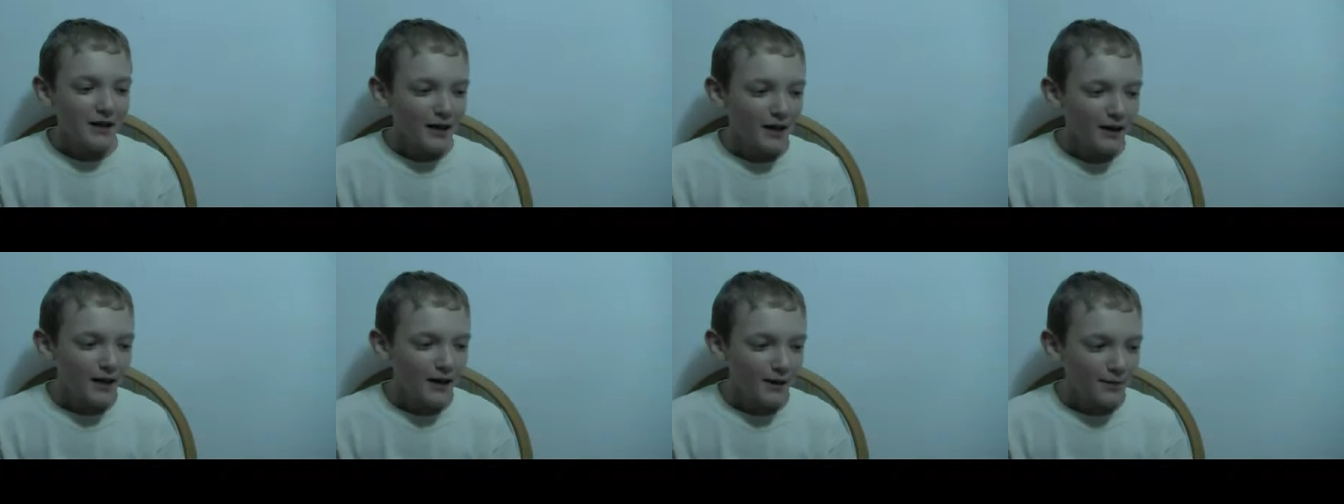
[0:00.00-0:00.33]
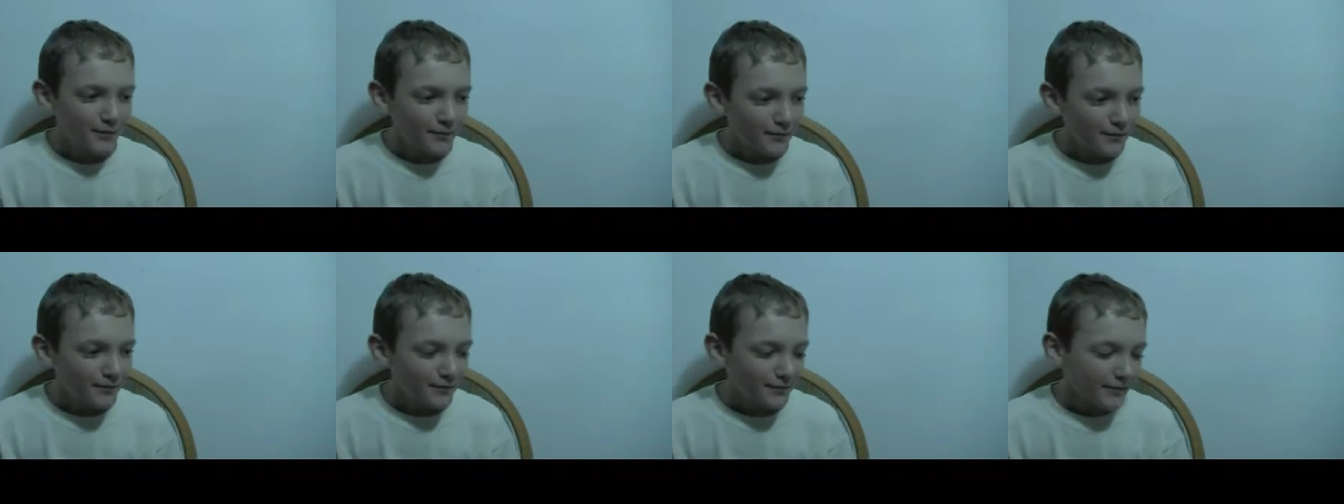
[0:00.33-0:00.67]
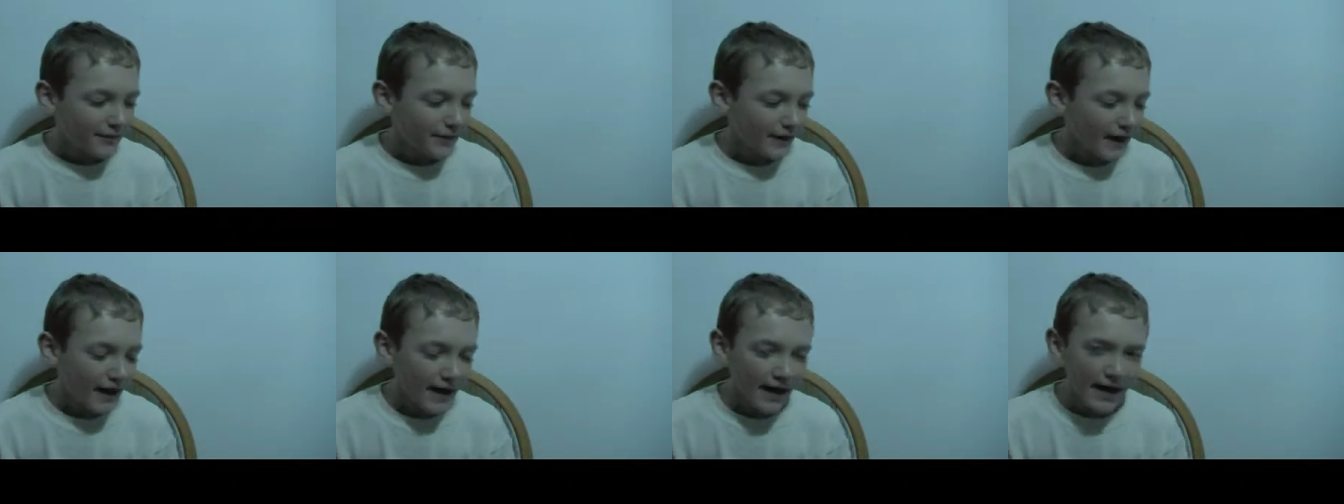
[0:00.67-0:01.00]
Um,
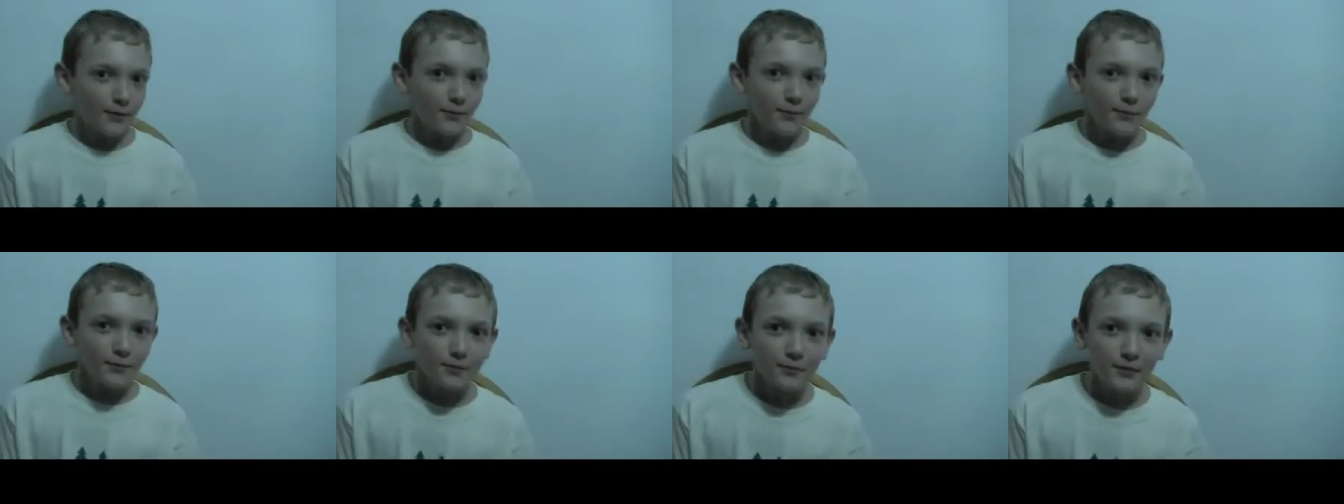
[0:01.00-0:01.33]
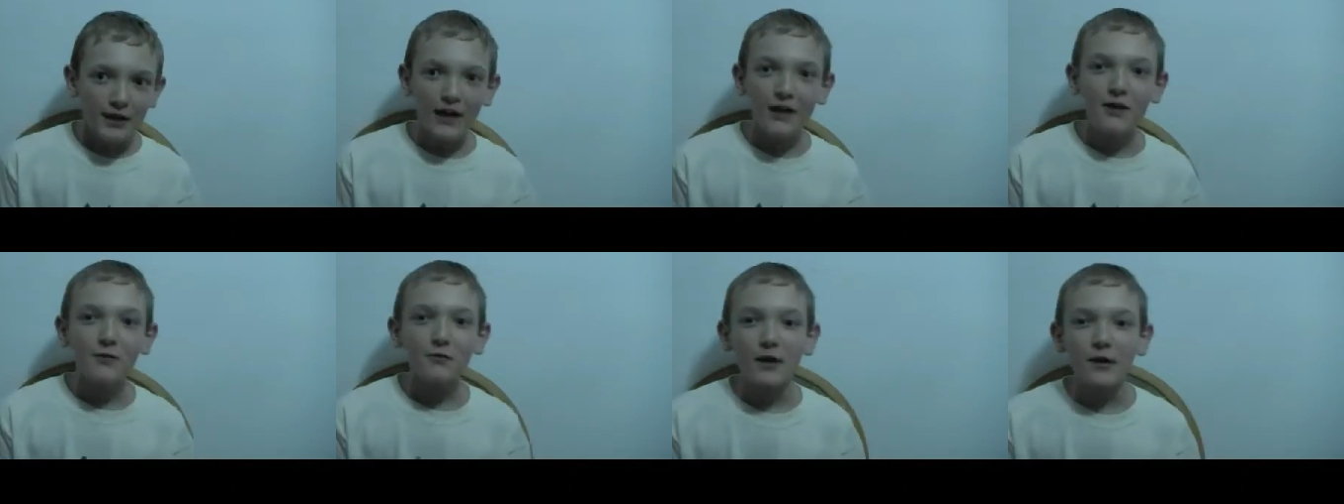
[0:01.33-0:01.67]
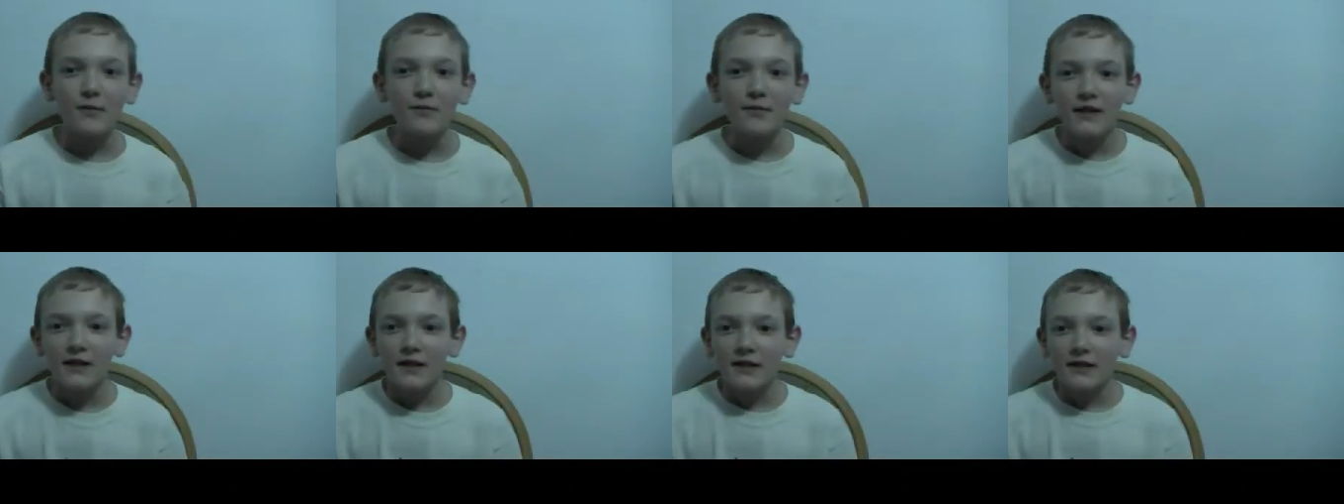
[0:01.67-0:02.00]
um, but
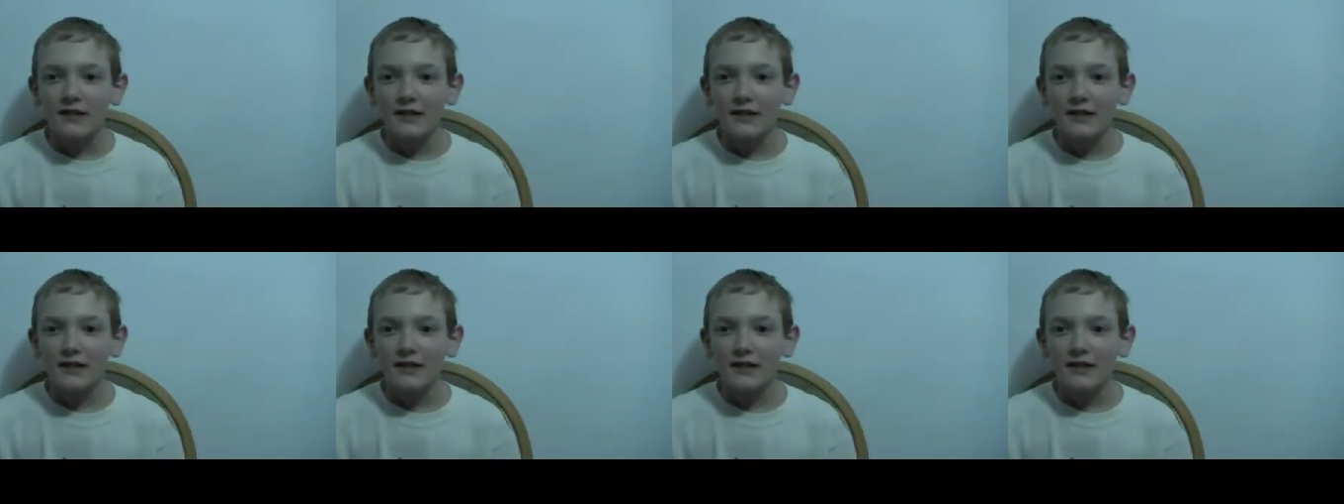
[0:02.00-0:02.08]
anyway,